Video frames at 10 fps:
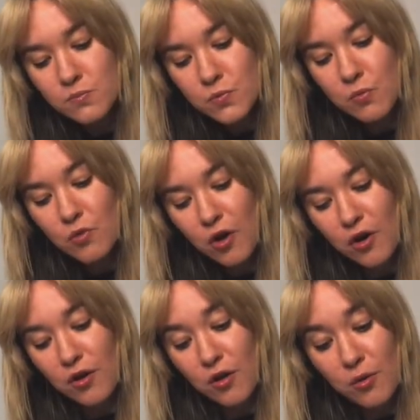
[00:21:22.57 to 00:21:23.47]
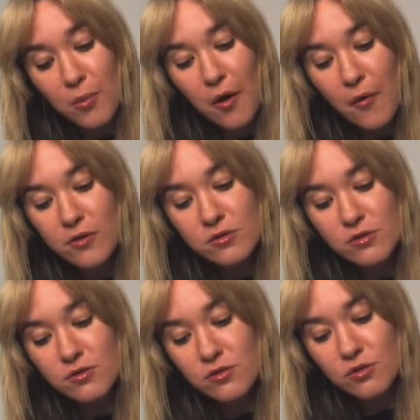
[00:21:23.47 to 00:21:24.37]
I'm taking another bite because this
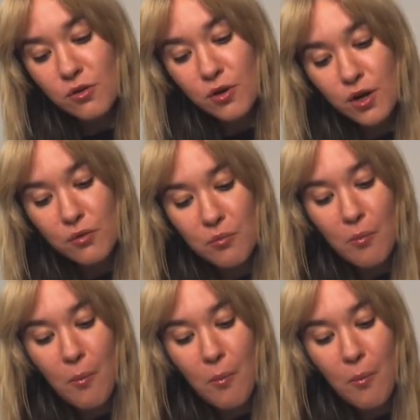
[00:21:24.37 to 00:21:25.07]
is so good.